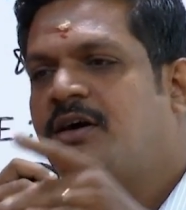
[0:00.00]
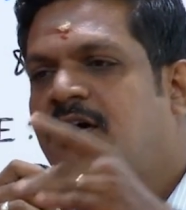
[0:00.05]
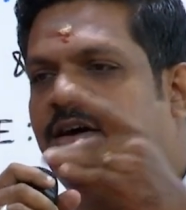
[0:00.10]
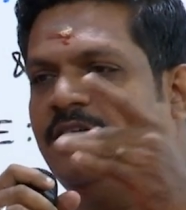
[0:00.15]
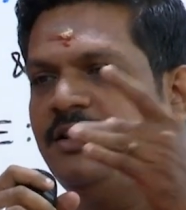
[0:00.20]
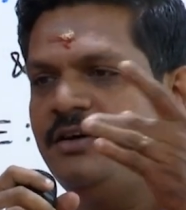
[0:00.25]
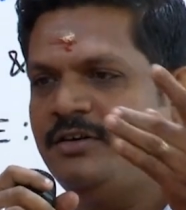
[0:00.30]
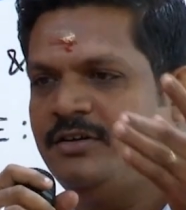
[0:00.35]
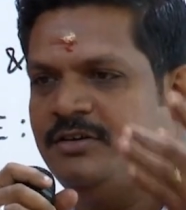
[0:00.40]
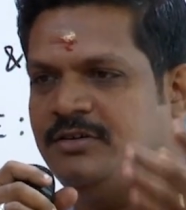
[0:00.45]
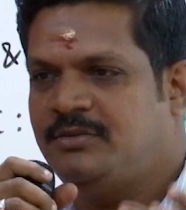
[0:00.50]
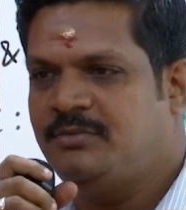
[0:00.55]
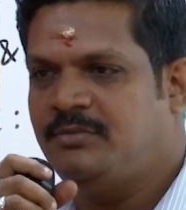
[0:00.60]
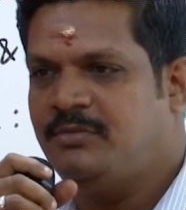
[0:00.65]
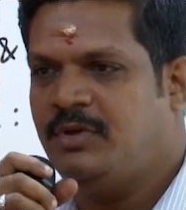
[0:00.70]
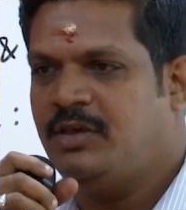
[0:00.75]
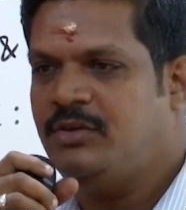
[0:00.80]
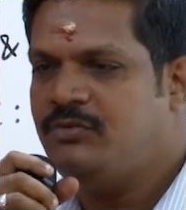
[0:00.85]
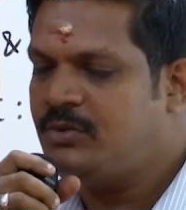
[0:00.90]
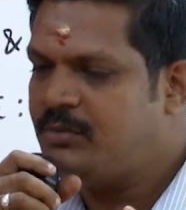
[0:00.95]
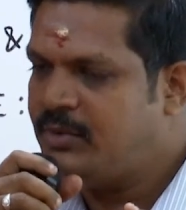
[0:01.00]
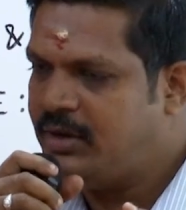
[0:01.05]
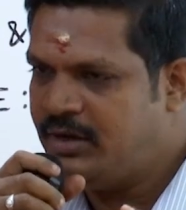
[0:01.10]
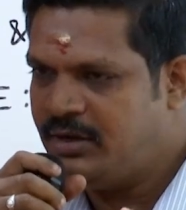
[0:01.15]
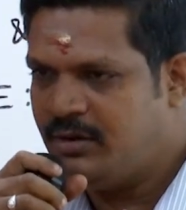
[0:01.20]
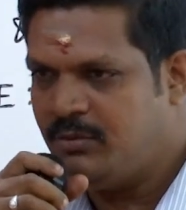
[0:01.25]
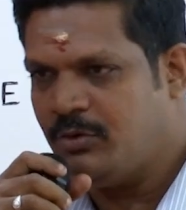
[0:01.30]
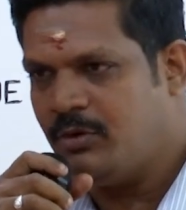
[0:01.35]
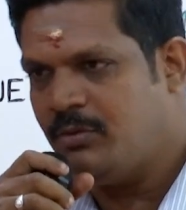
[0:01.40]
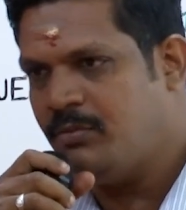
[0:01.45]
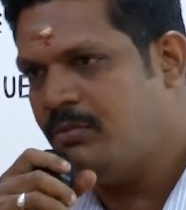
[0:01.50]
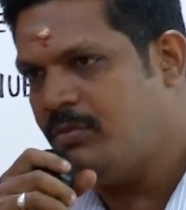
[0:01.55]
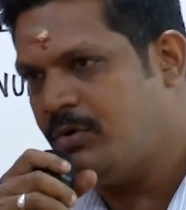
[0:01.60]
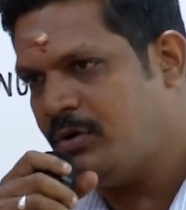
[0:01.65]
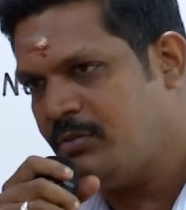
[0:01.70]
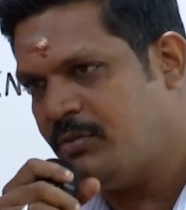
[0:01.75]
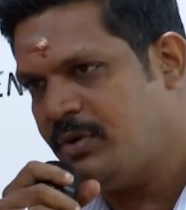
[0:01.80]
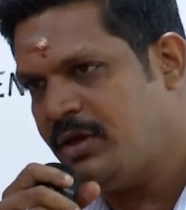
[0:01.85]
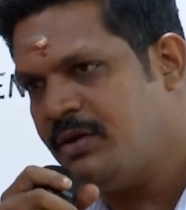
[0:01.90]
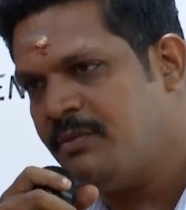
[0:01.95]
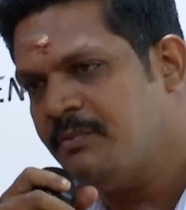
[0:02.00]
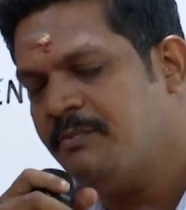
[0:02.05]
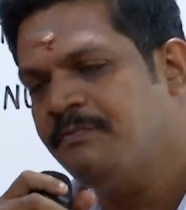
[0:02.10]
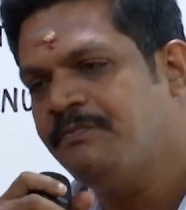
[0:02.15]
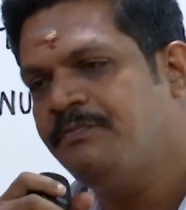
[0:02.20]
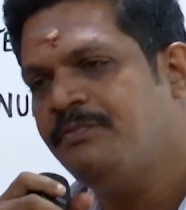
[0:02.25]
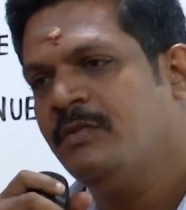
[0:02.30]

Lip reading: He's from IIT Bombay.